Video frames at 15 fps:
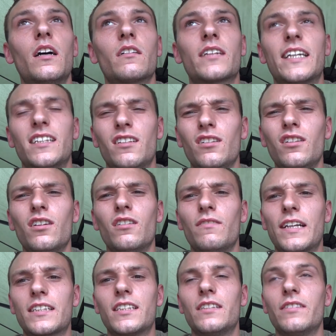getting a lot of
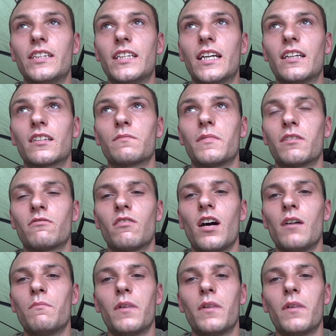activity down to my right,